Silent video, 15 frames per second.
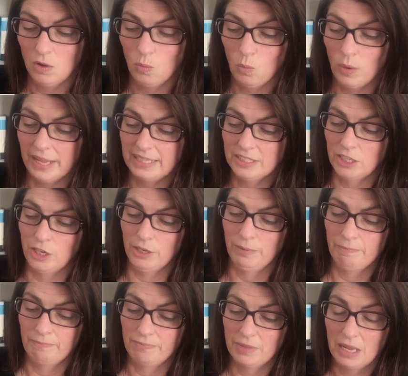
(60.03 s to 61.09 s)
Well now,
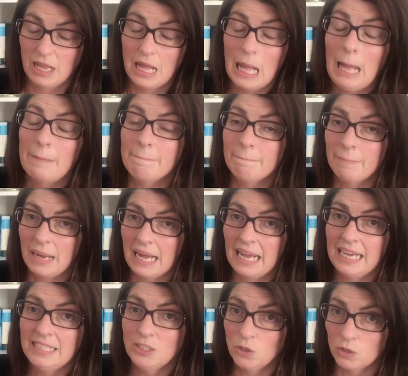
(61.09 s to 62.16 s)

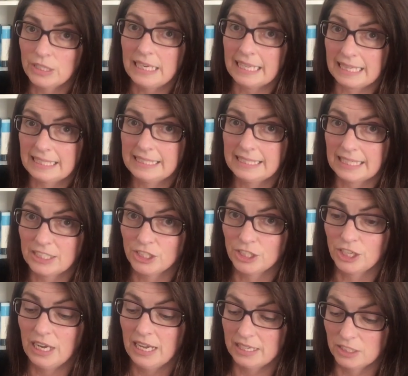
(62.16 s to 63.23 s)
my naughty little sister
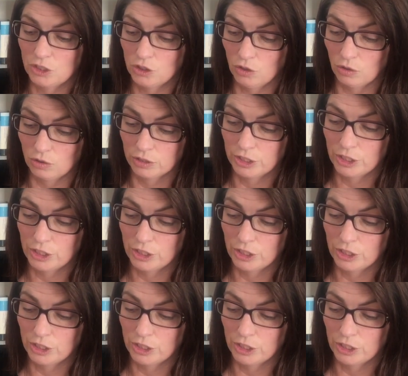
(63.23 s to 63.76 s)
had a doll